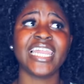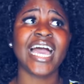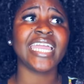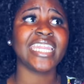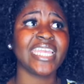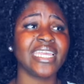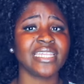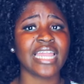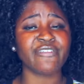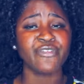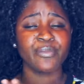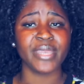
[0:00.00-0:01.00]
lighting,
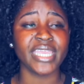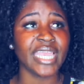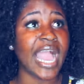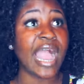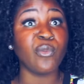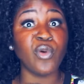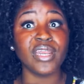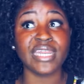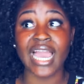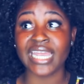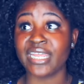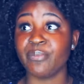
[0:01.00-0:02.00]
like for me, I want
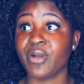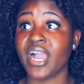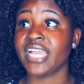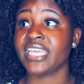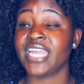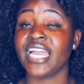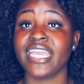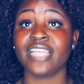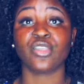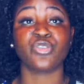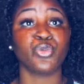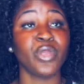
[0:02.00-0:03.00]
lighting, but I cannot
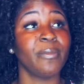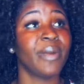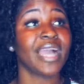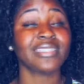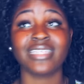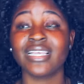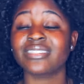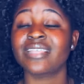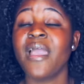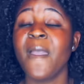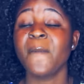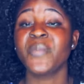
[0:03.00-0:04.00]
get the three boxes
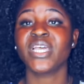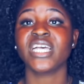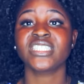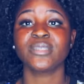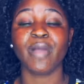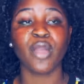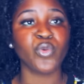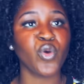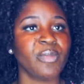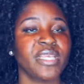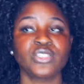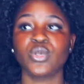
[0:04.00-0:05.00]
because my
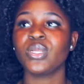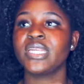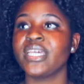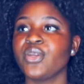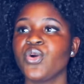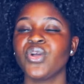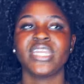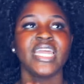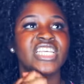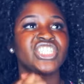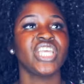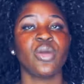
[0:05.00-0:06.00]
room is so little and
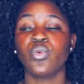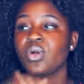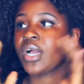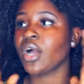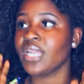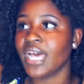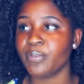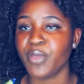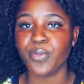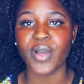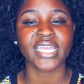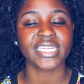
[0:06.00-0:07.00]
I share with a lot of
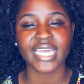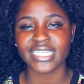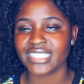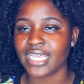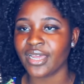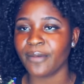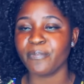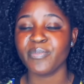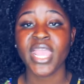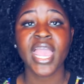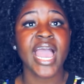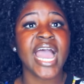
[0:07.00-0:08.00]
people, I cannot set up.
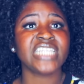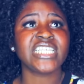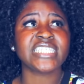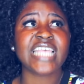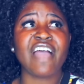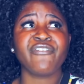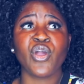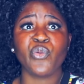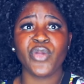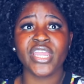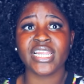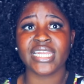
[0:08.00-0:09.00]
I just have a
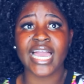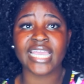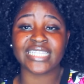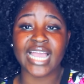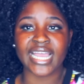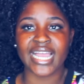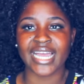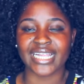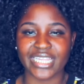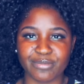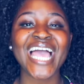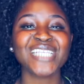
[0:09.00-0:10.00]
ring light that I got
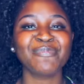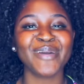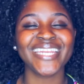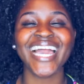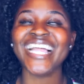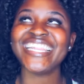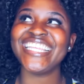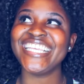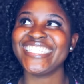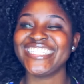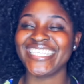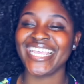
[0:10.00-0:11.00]
clipped. Last but not
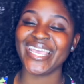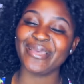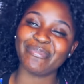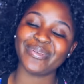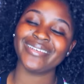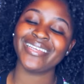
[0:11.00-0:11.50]
least tip,